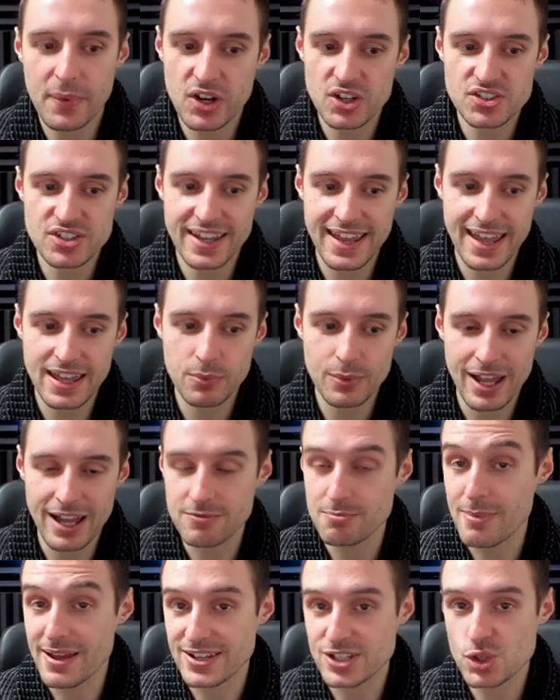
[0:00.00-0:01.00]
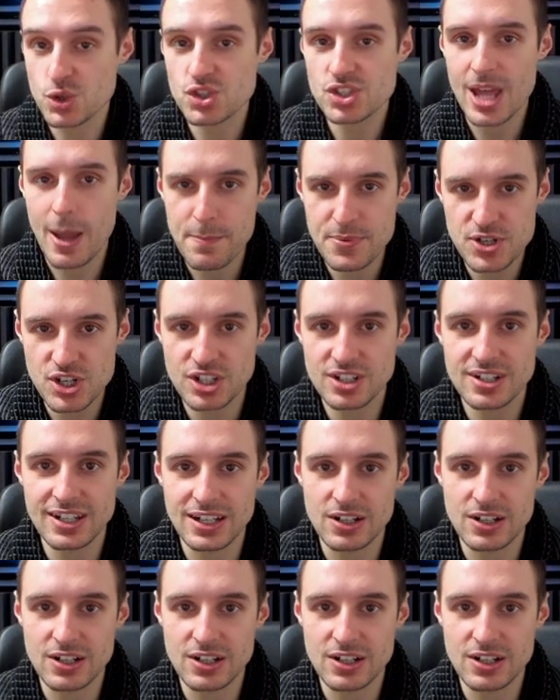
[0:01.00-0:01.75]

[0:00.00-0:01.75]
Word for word: because again, we have menuception